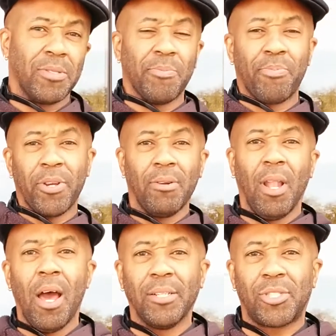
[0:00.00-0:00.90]
So bring your
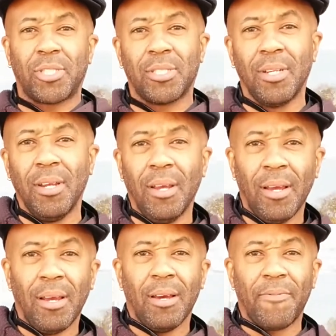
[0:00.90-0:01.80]
lunch
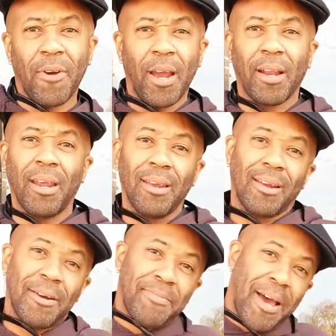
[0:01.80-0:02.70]
on Friday,
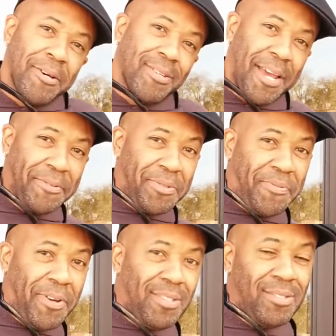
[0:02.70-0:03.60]
come out, have some
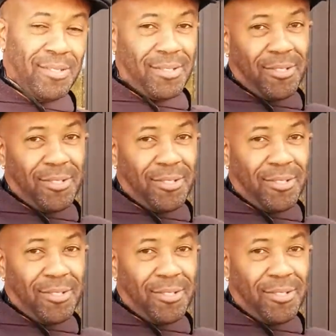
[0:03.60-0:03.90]
fun,